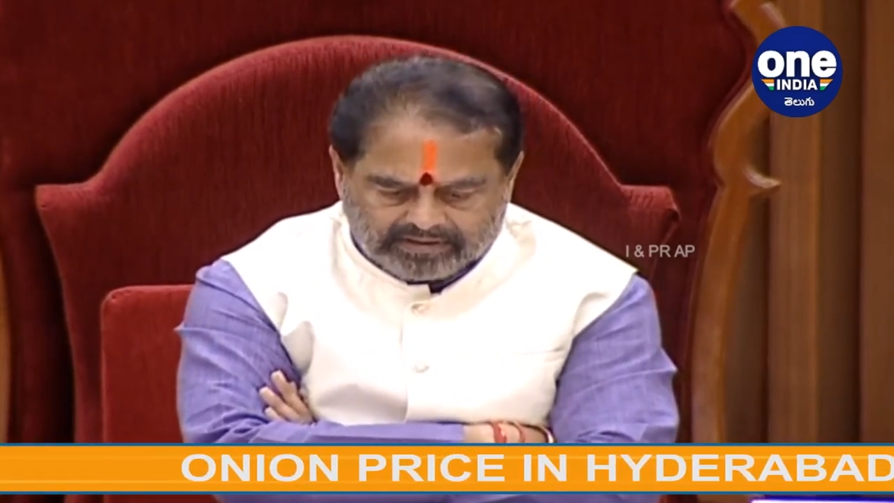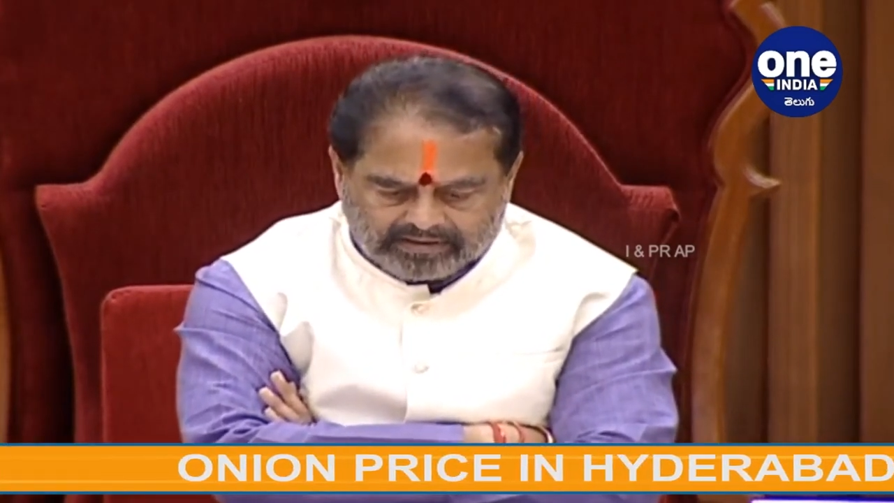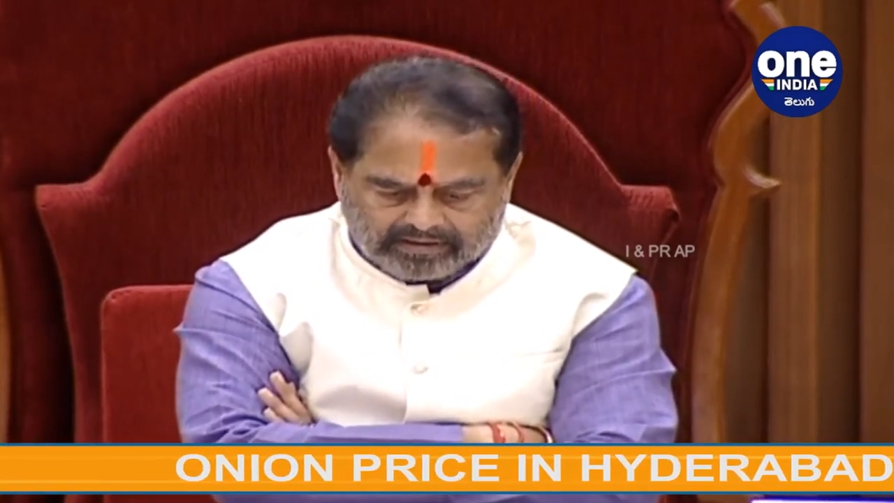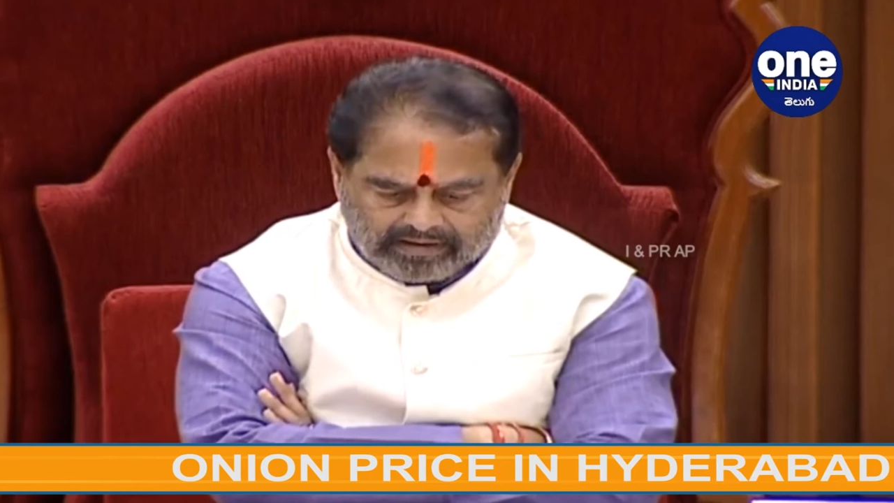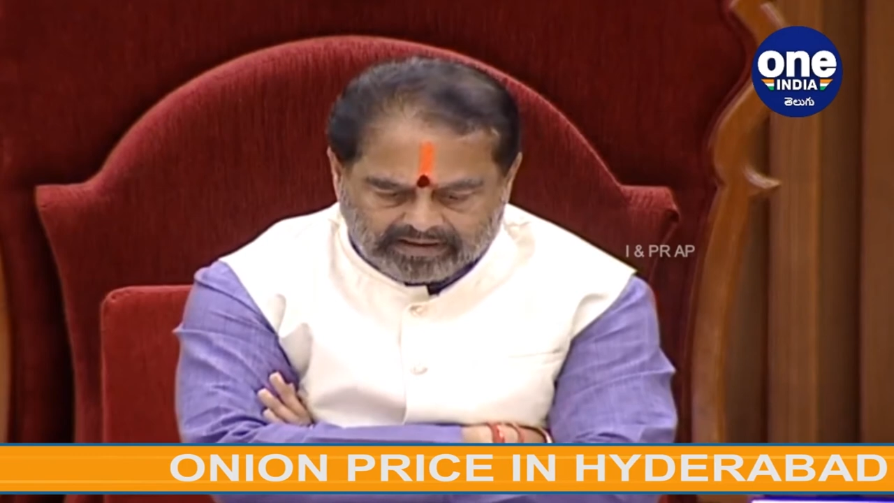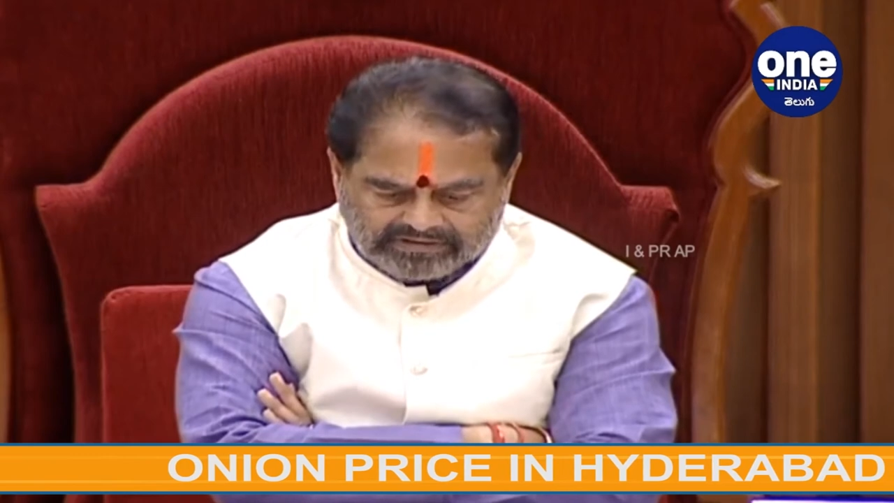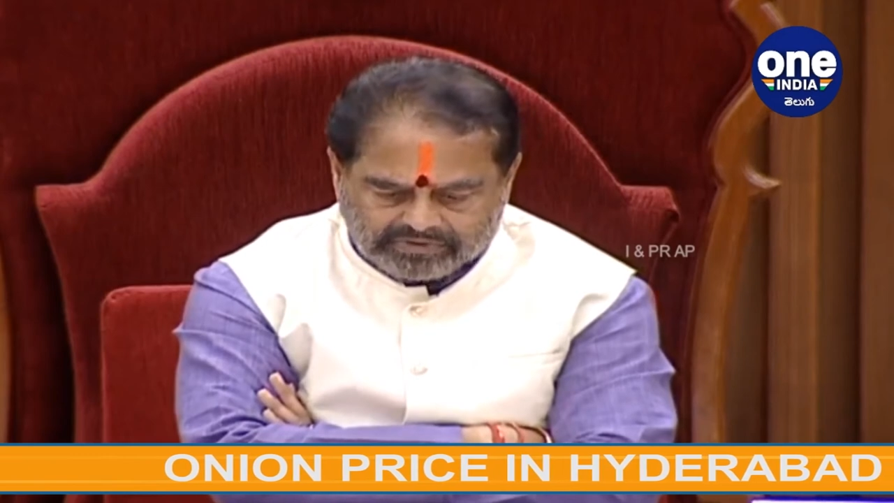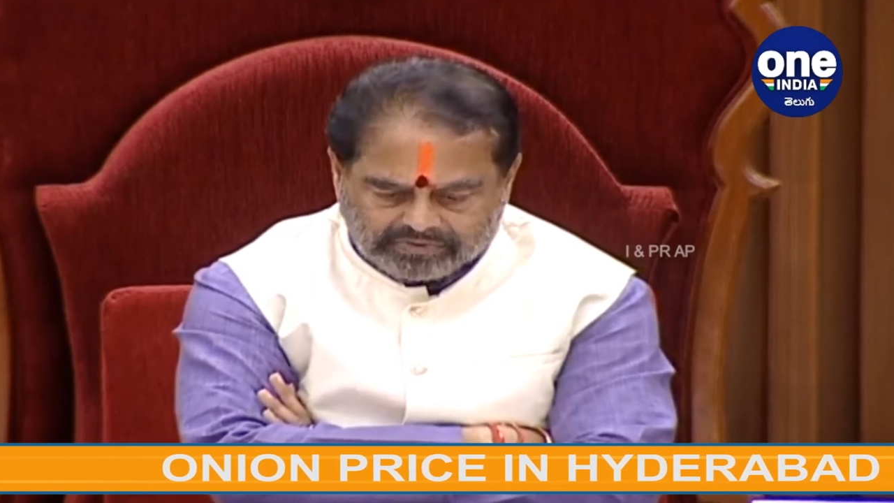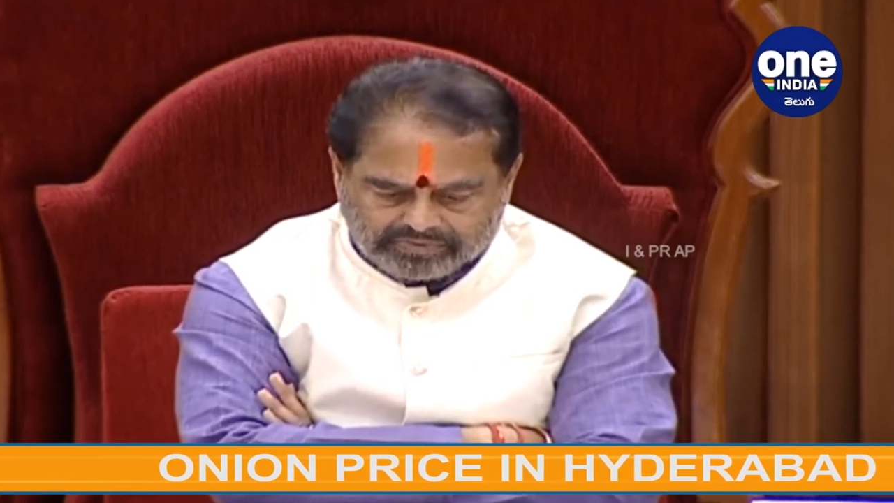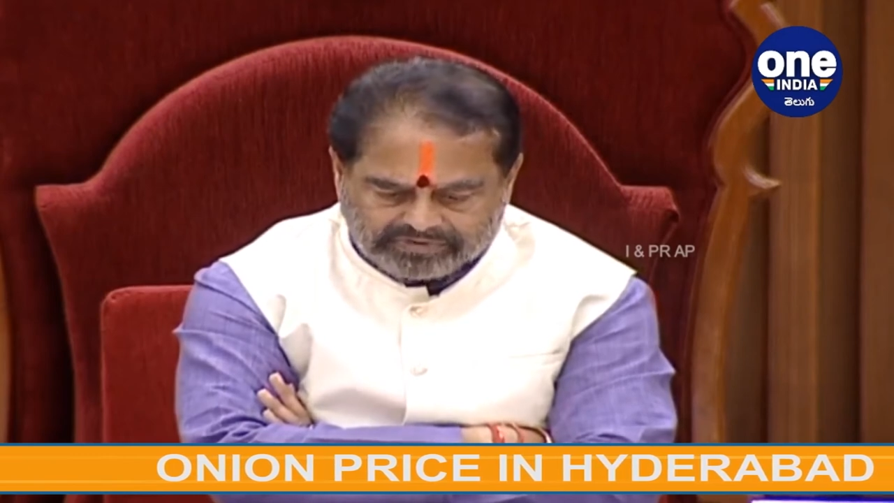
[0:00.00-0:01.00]
In
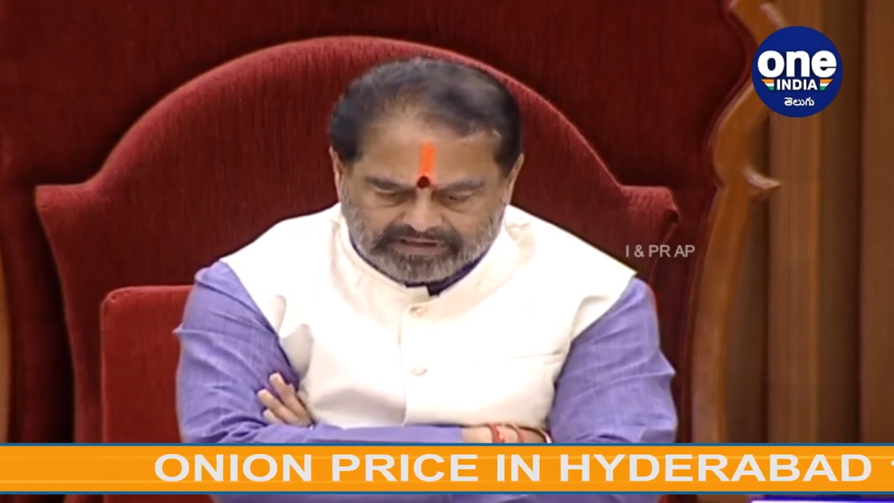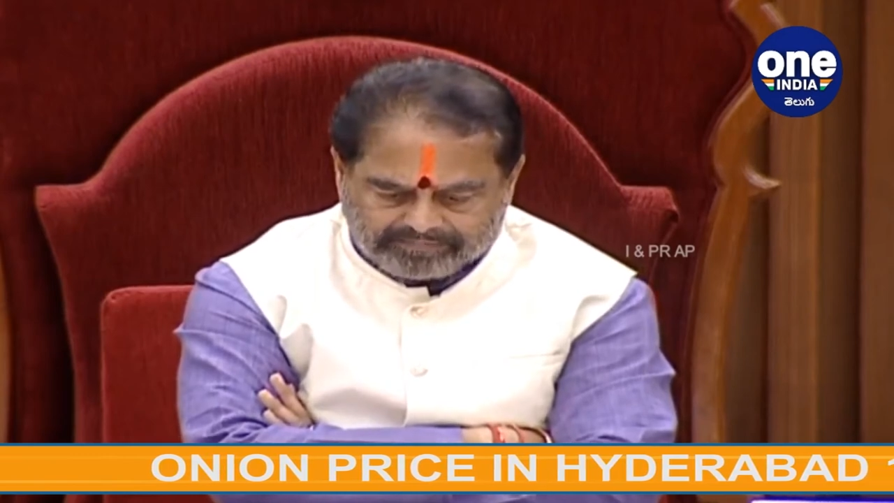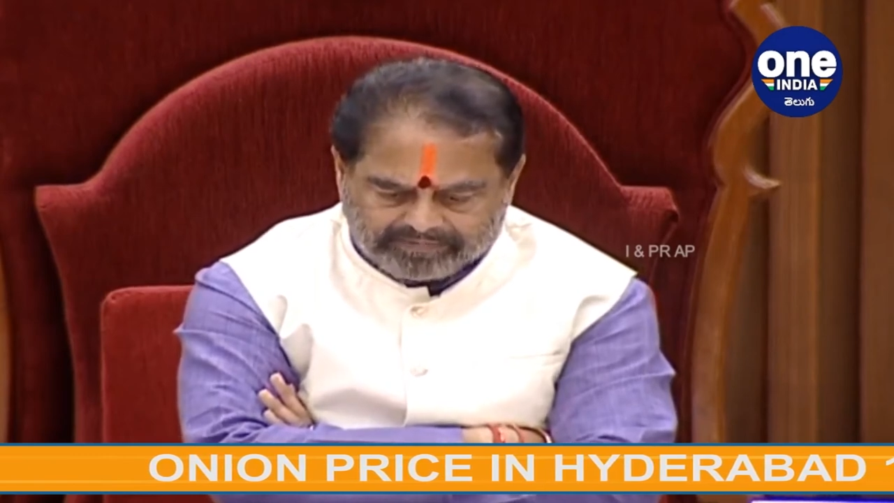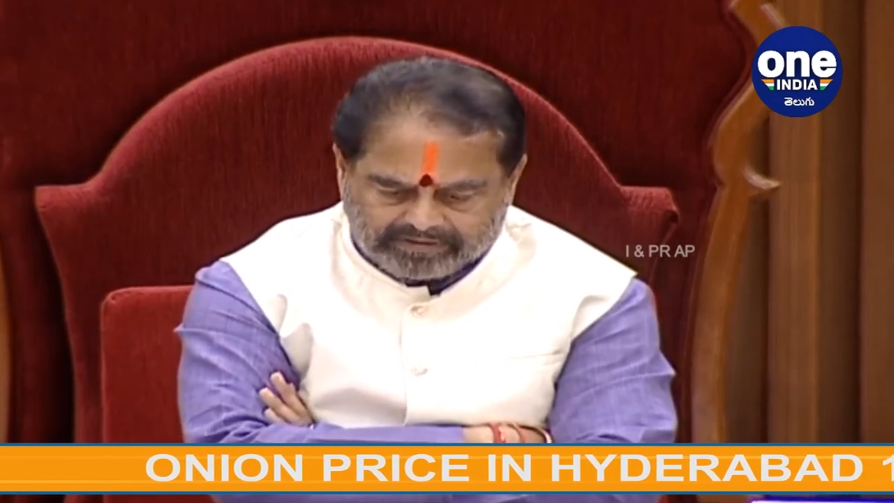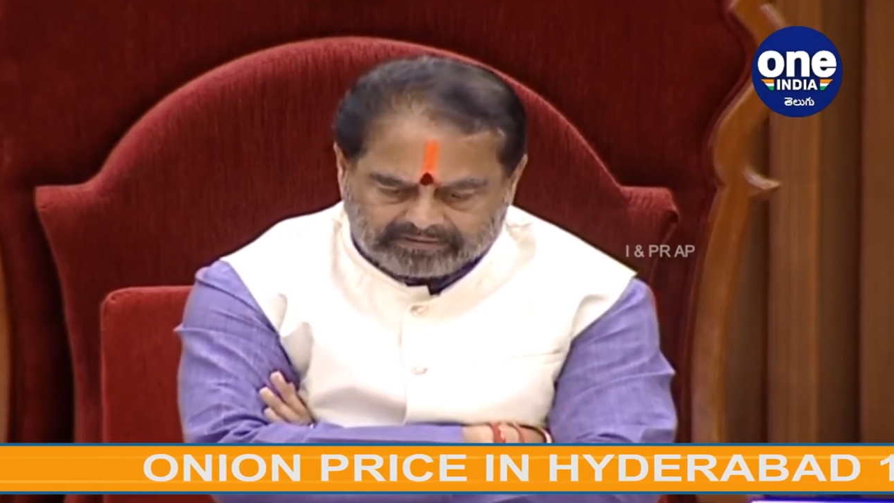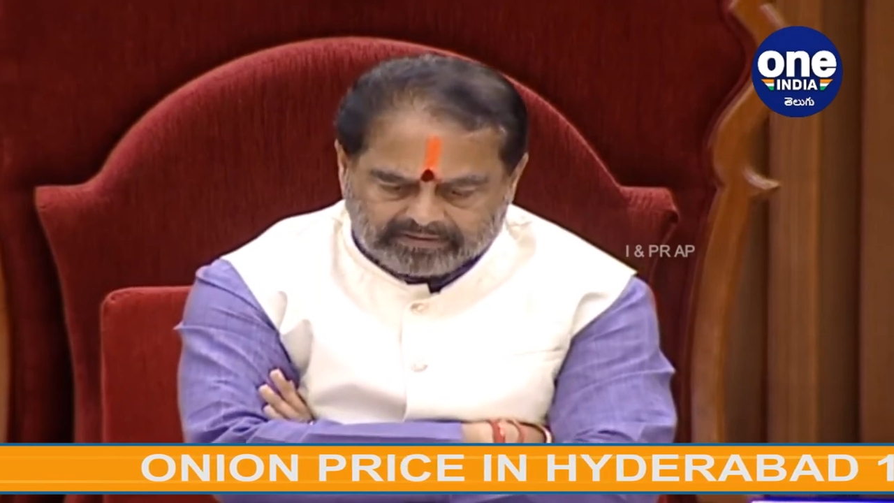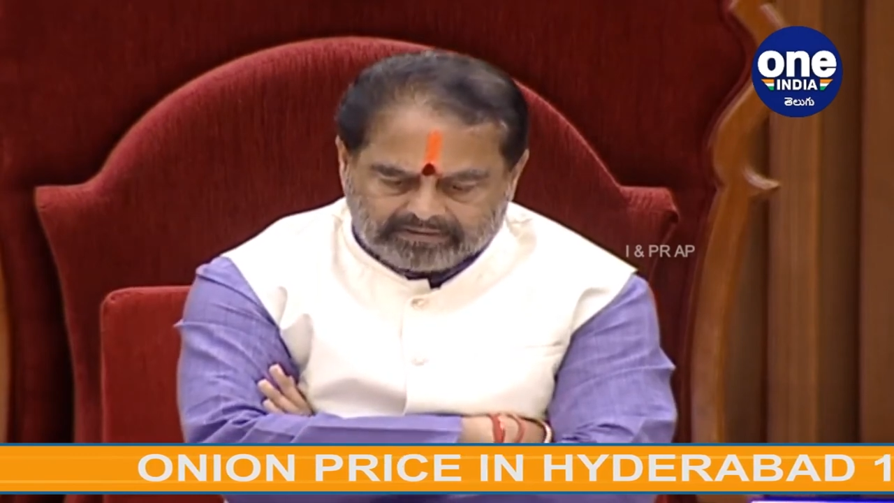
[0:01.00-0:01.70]
clause 2, chapter